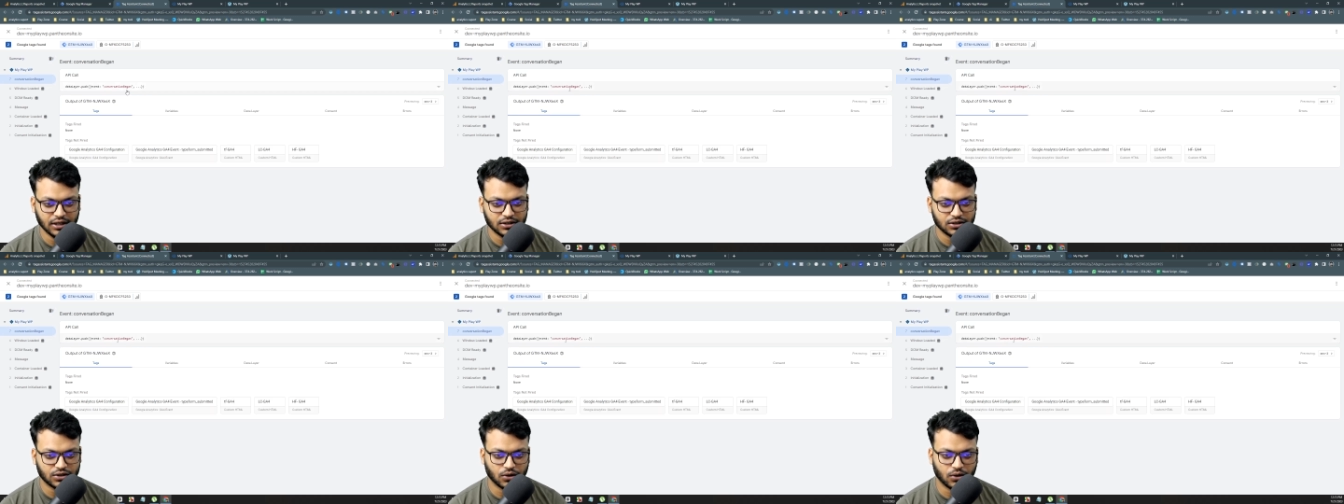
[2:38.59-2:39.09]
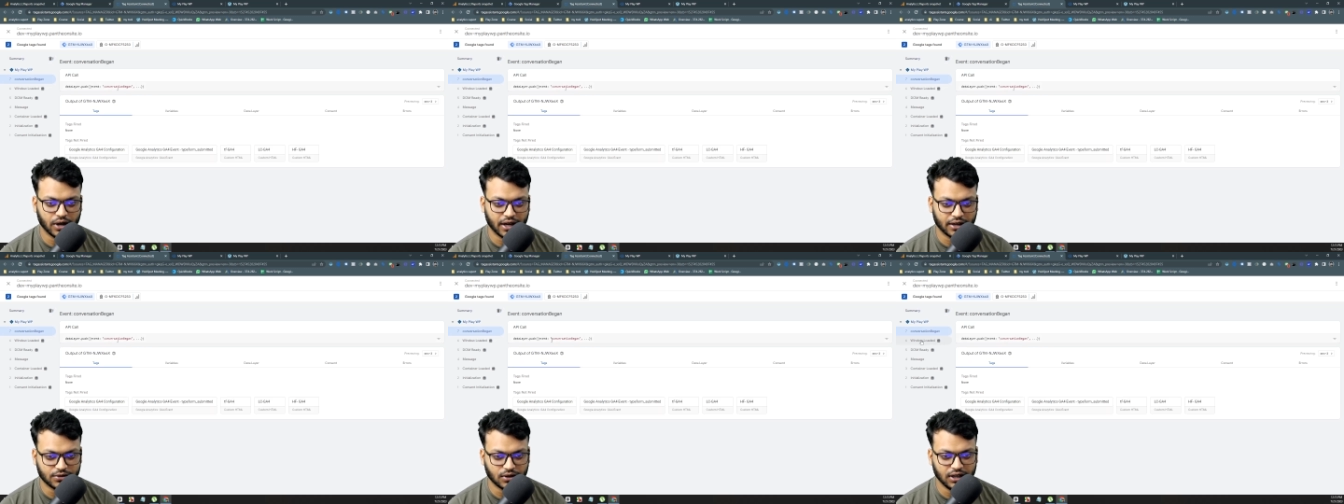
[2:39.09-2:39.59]
so
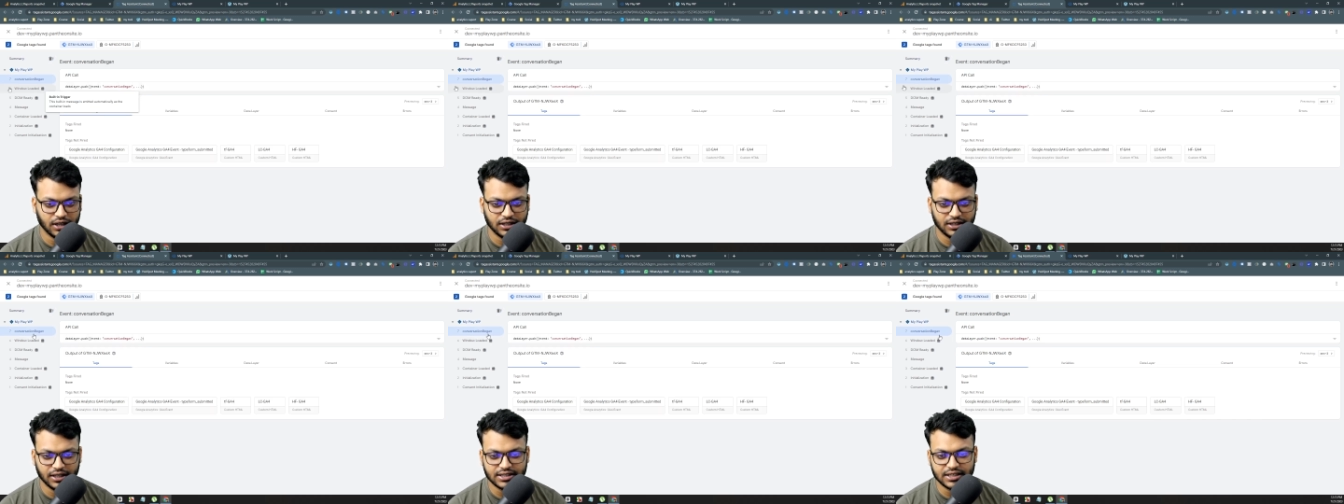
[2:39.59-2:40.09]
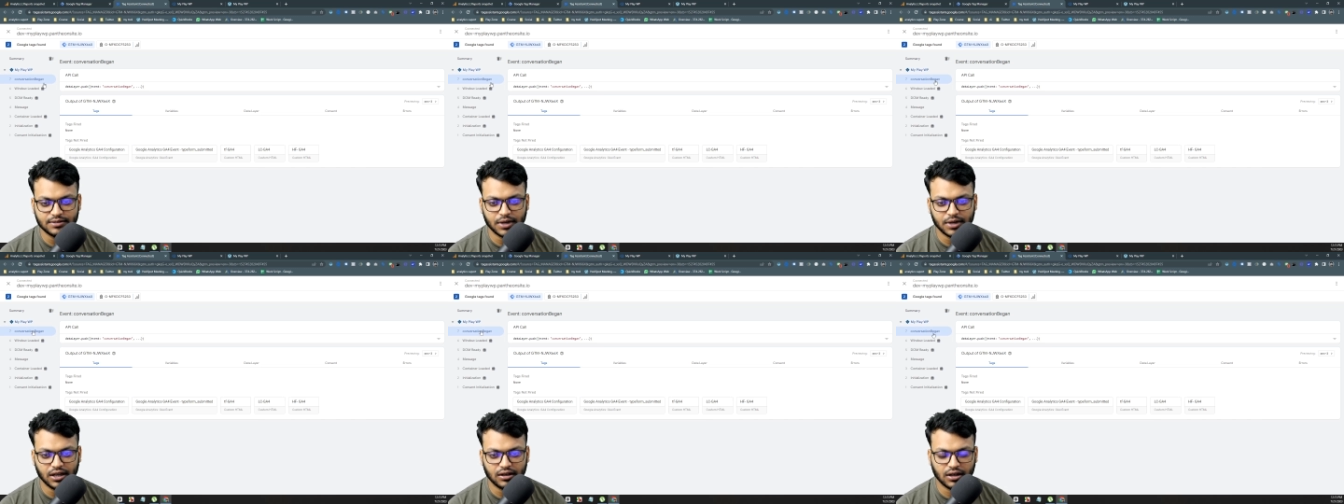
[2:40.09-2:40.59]
actually this is
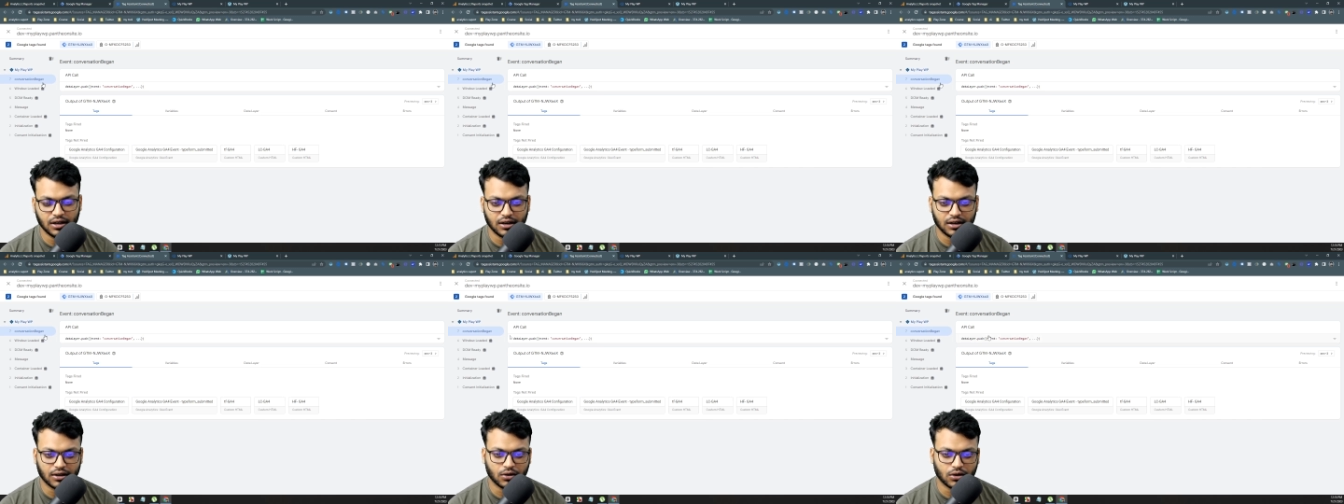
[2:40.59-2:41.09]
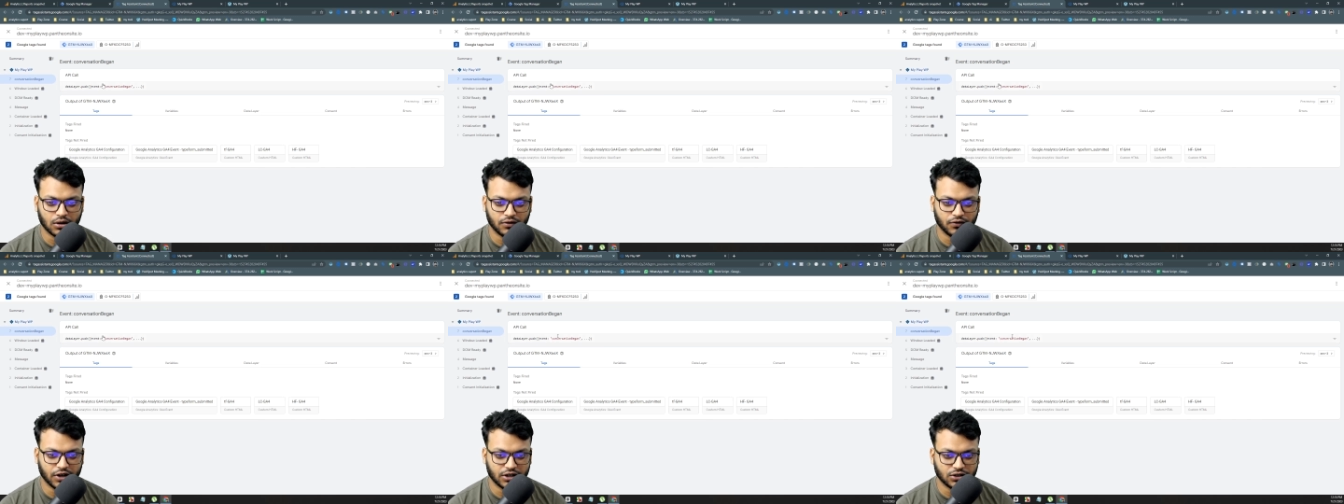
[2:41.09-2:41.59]
my uh,
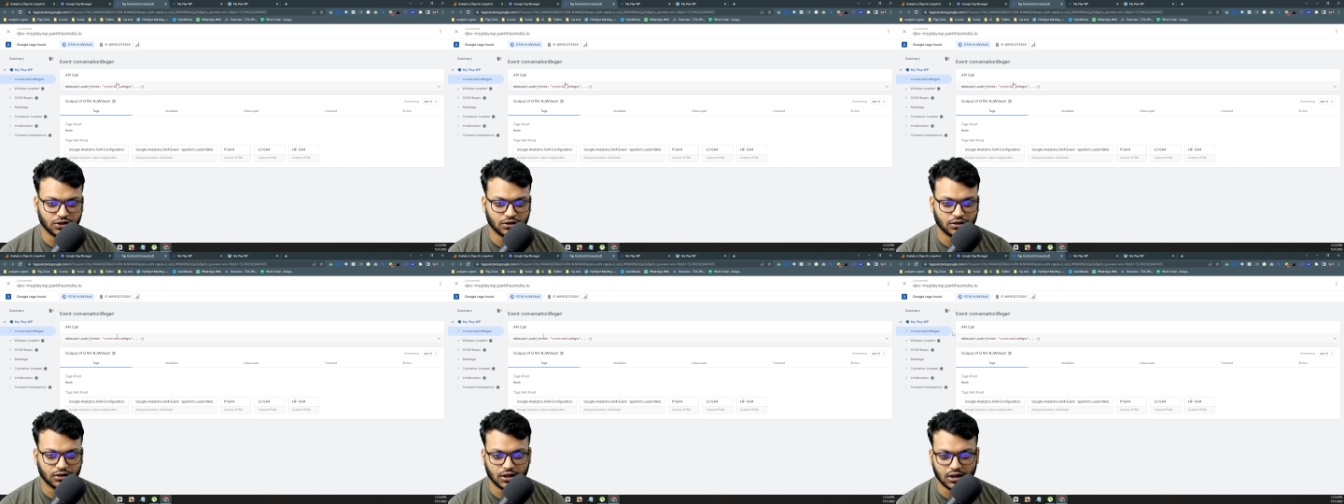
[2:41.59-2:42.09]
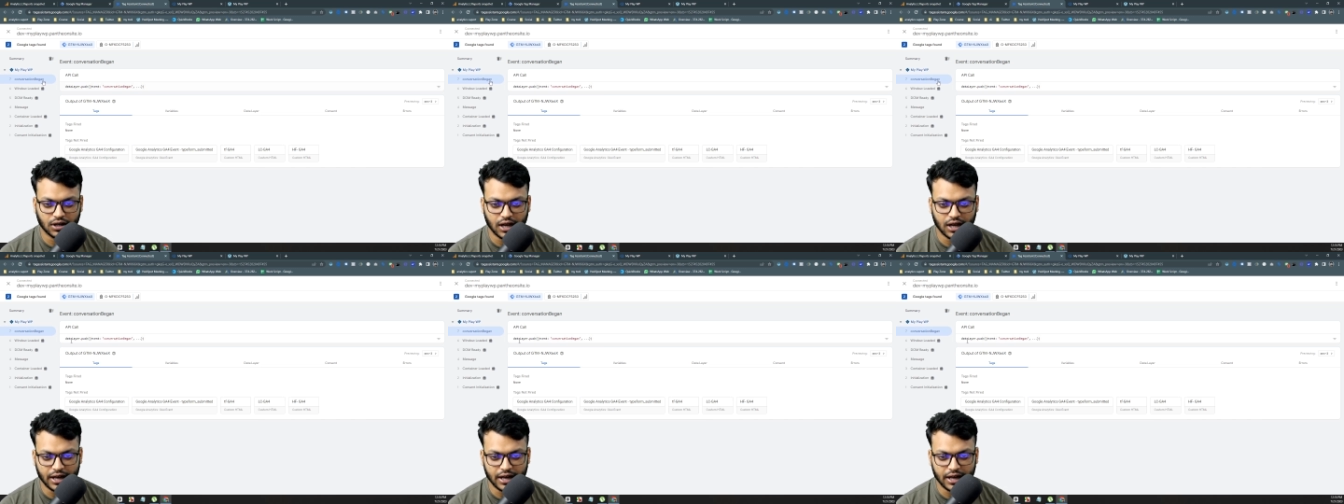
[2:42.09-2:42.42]
conversion uh,